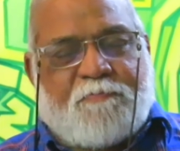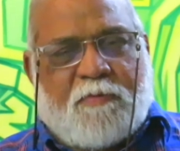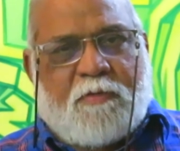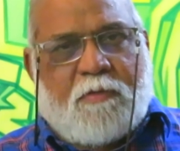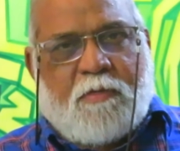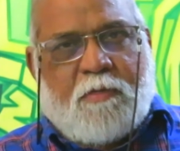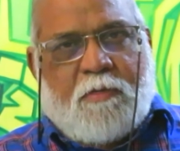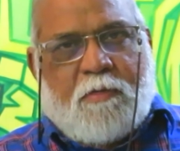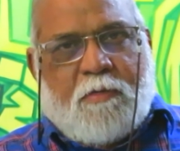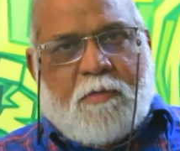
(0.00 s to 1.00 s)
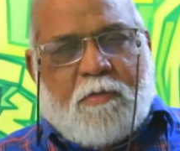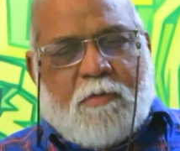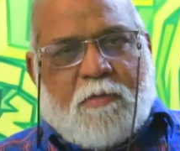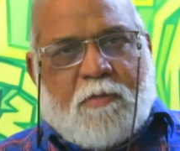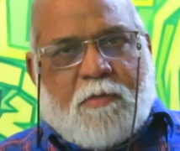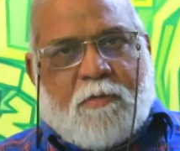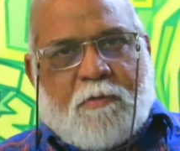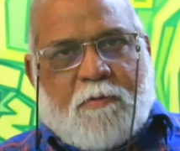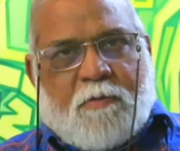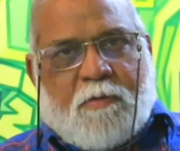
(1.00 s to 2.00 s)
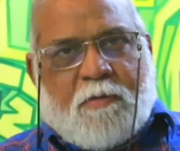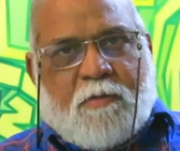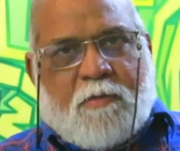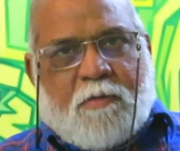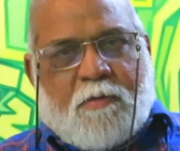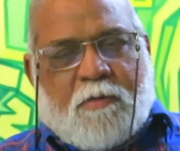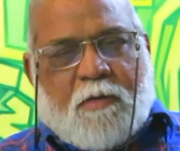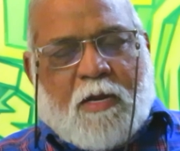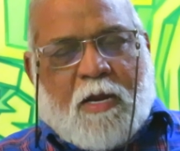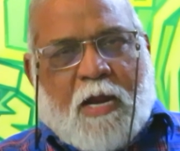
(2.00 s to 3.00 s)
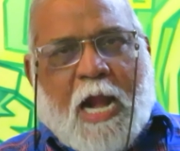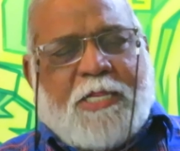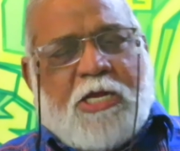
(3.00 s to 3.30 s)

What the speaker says: And